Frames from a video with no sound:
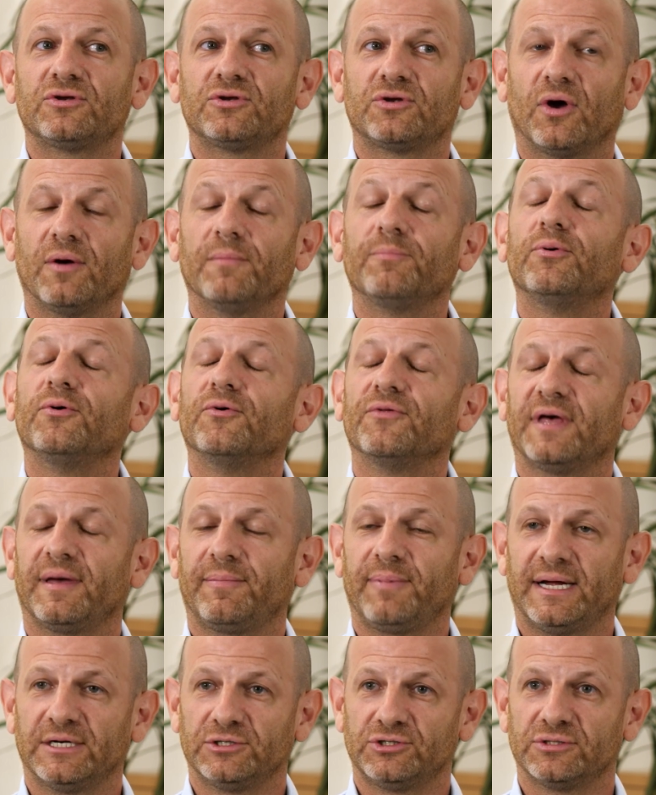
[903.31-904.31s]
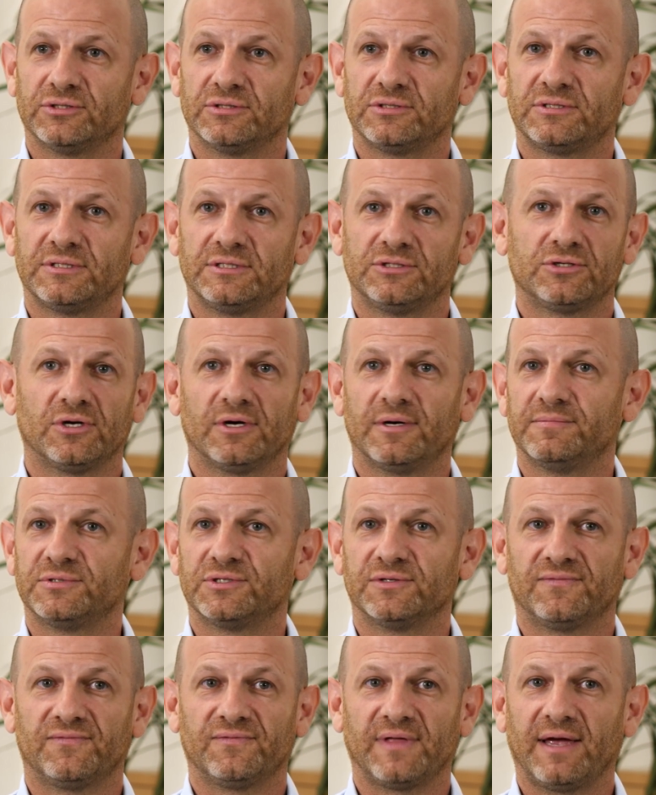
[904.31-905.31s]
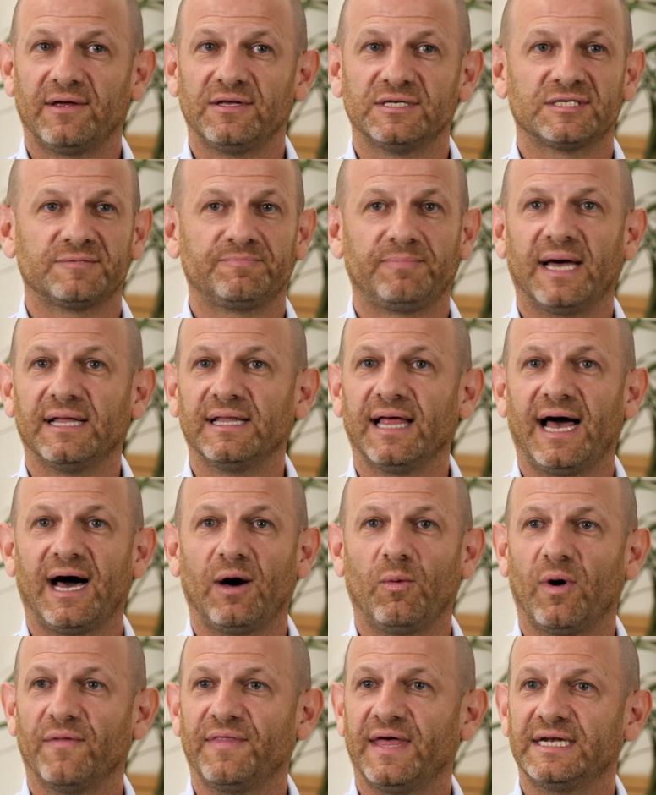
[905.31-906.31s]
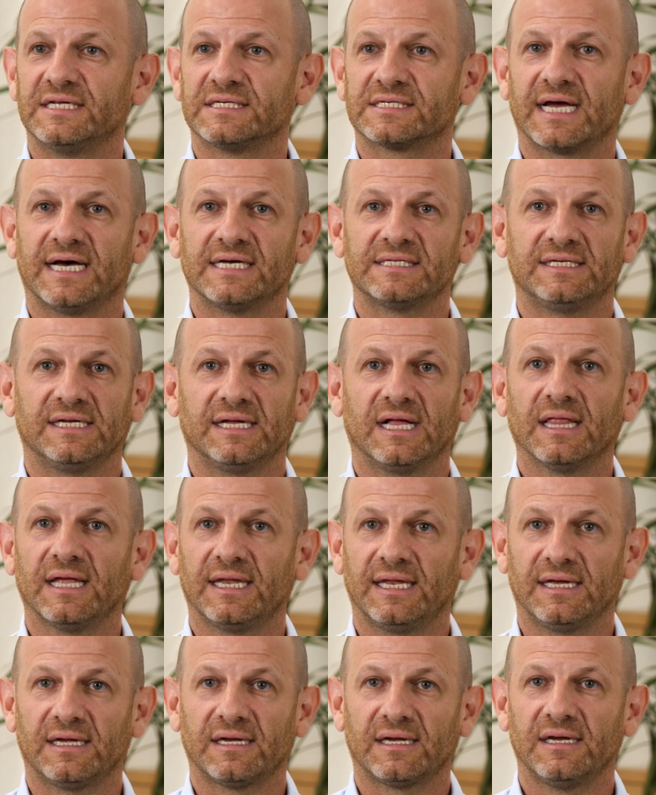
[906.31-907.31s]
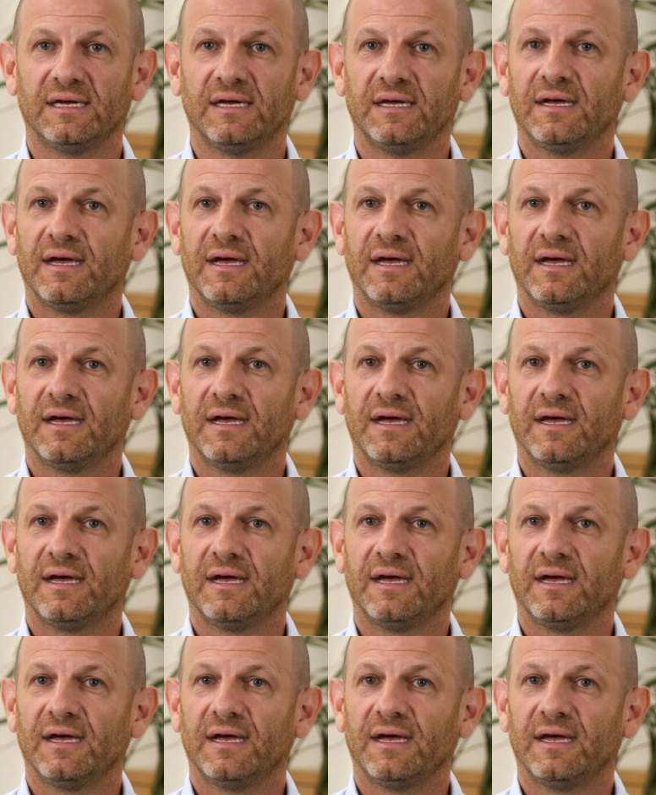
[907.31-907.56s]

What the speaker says: don't pull their punches in terms of they spell out what they discussed in clinic